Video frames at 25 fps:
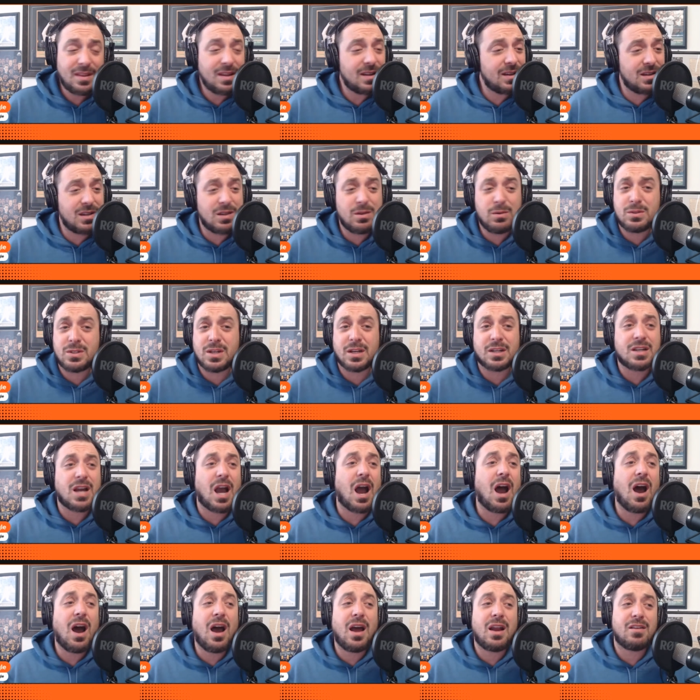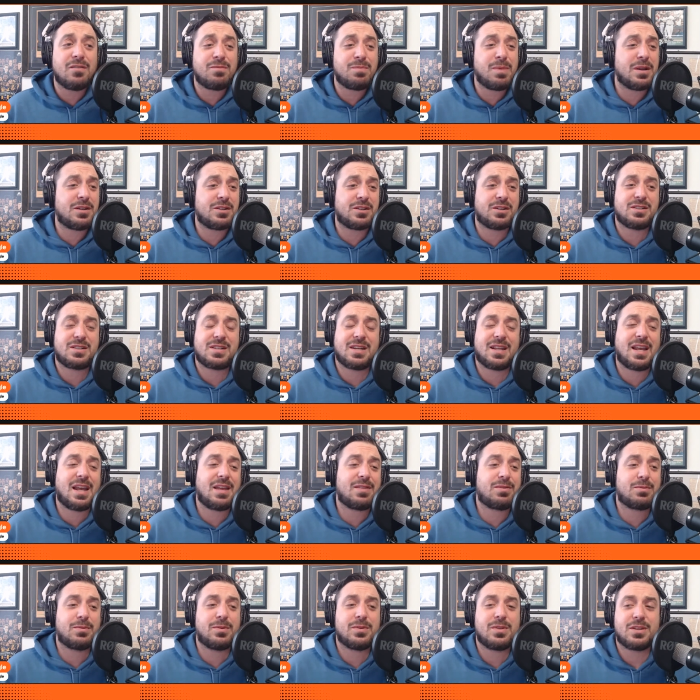Used a ton of pitchers to
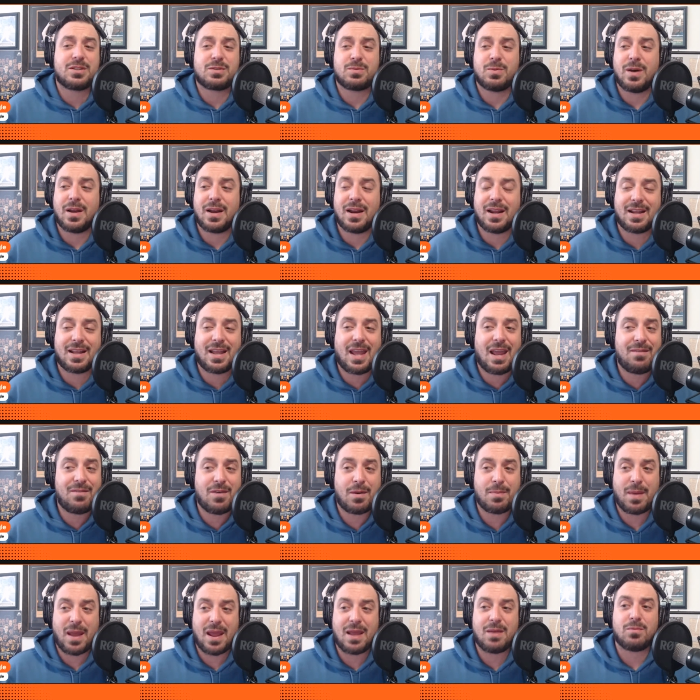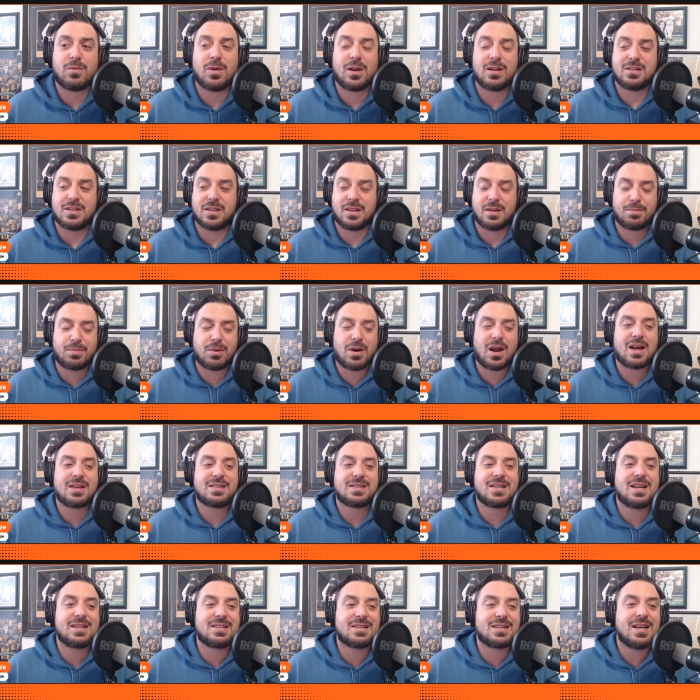get through this one and gave up 8 runs in the
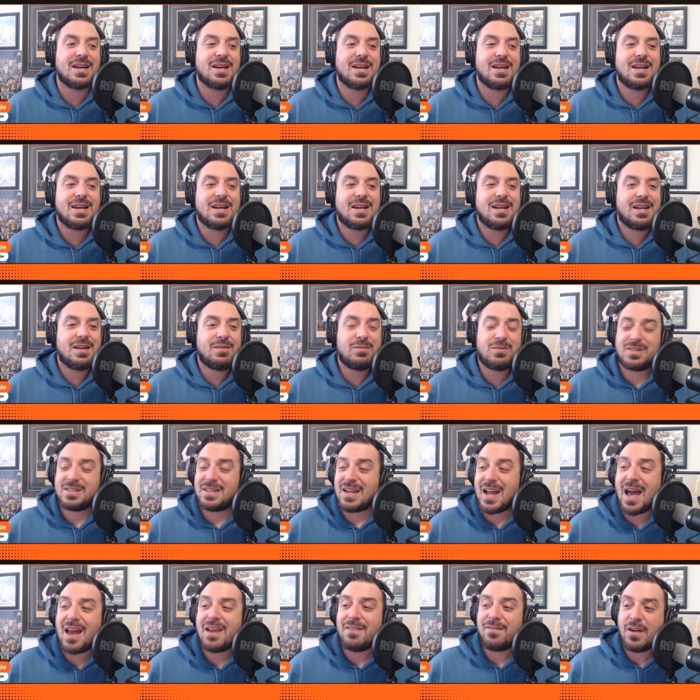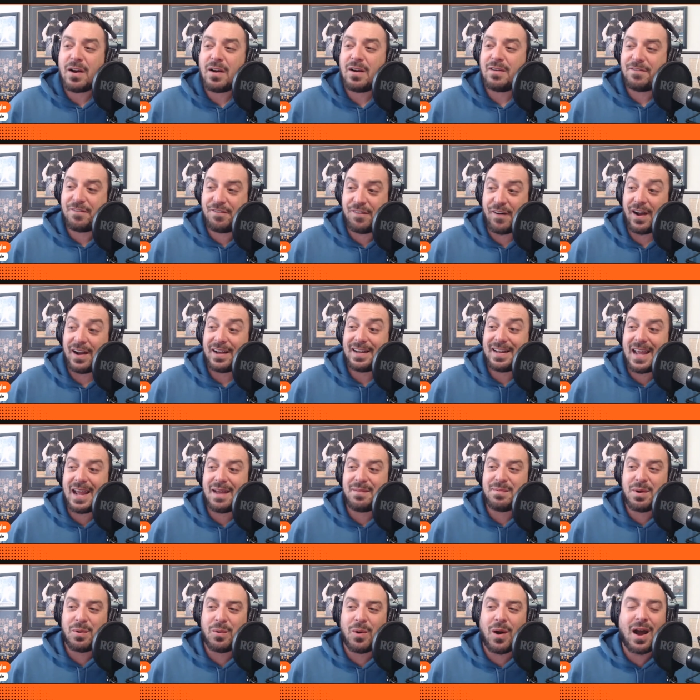process. It was not a very fun
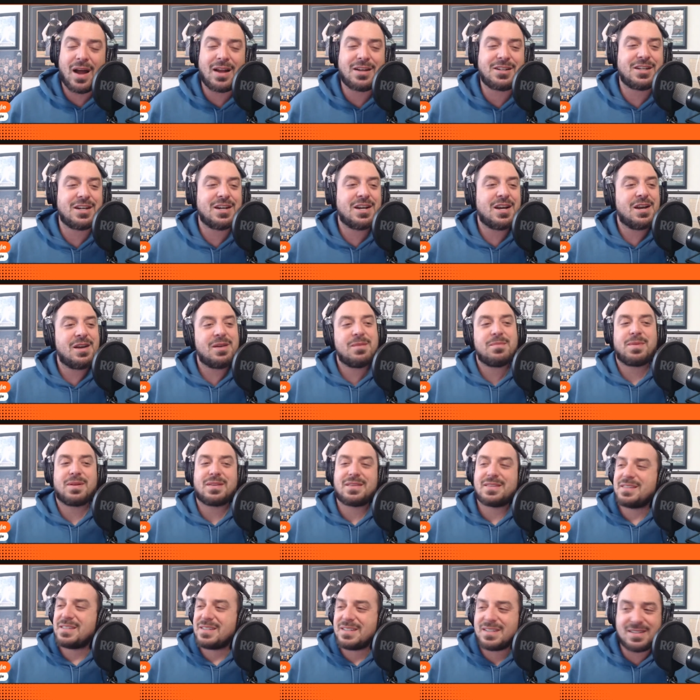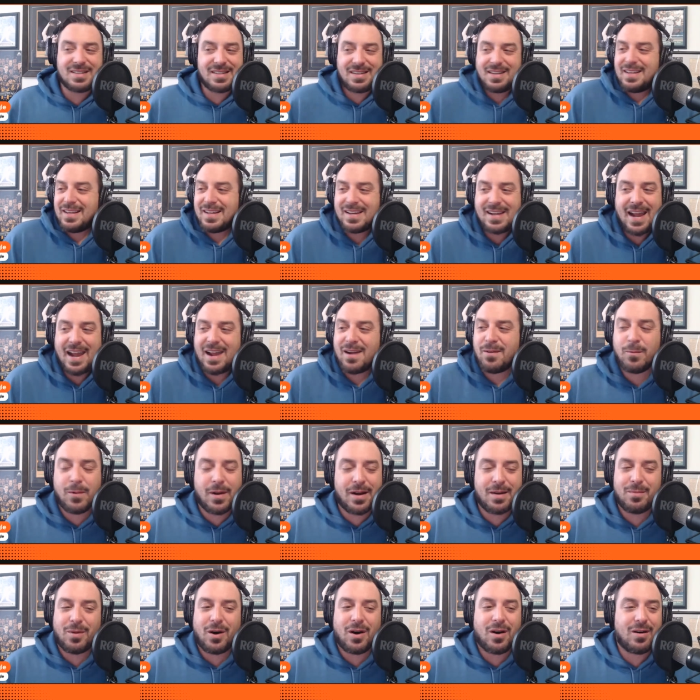game to watch, but you can't win
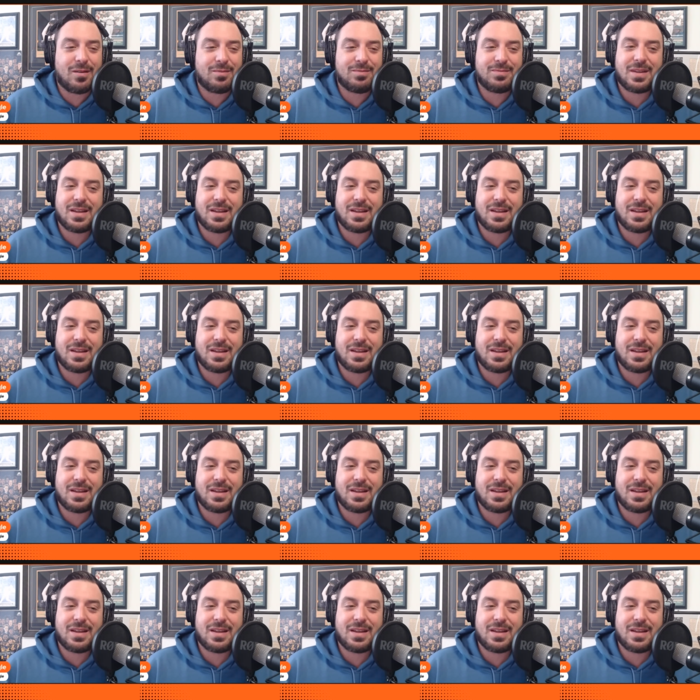them all.